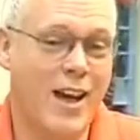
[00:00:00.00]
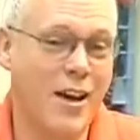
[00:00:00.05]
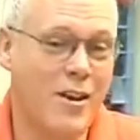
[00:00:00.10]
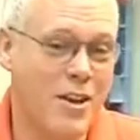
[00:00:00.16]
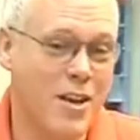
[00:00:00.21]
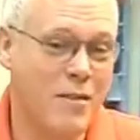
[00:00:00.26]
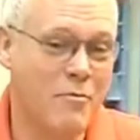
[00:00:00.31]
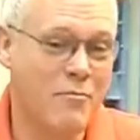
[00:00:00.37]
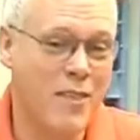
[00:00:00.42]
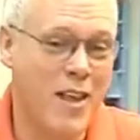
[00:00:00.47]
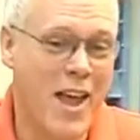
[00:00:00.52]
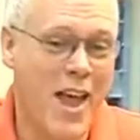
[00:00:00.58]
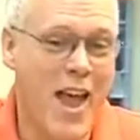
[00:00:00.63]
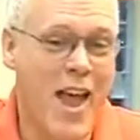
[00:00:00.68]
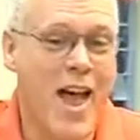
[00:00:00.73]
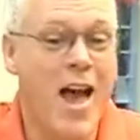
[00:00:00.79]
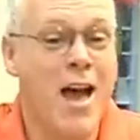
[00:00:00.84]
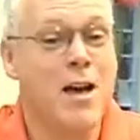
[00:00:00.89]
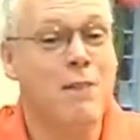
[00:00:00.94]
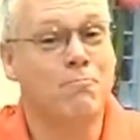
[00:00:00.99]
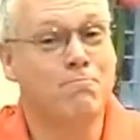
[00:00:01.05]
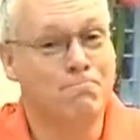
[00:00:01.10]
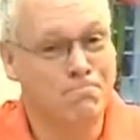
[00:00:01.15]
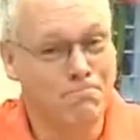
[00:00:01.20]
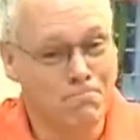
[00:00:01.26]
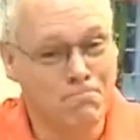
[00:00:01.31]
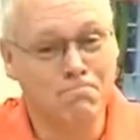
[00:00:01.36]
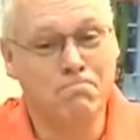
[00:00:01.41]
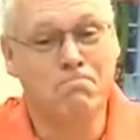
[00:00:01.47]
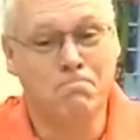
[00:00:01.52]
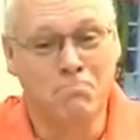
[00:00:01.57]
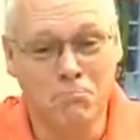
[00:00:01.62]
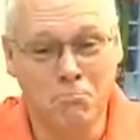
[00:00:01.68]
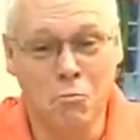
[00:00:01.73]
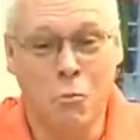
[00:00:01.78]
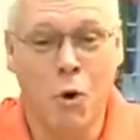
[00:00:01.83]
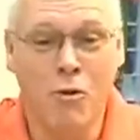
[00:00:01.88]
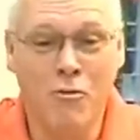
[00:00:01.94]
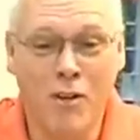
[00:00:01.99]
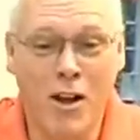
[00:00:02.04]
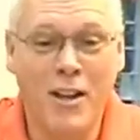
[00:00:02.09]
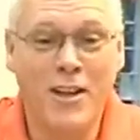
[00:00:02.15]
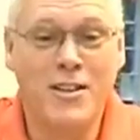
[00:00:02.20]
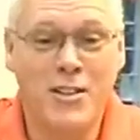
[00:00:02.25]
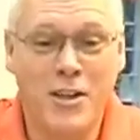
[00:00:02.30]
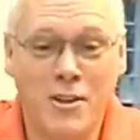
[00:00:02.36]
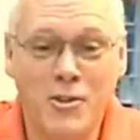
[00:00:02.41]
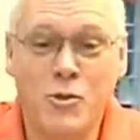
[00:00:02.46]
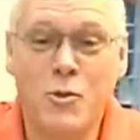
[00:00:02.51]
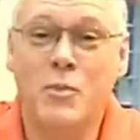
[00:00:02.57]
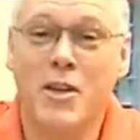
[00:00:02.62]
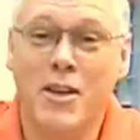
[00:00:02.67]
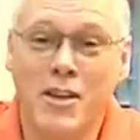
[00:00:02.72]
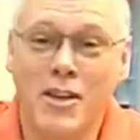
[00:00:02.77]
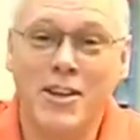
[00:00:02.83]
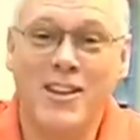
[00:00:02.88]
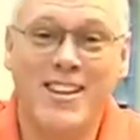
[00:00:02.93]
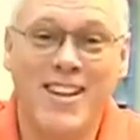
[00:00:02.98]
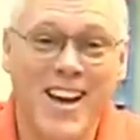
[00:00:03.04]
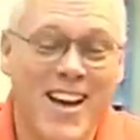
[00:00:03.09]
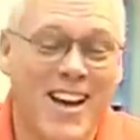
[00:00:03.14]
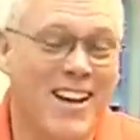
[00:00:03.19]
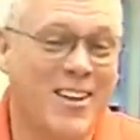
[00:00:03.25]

County more volunteers would be a good thing.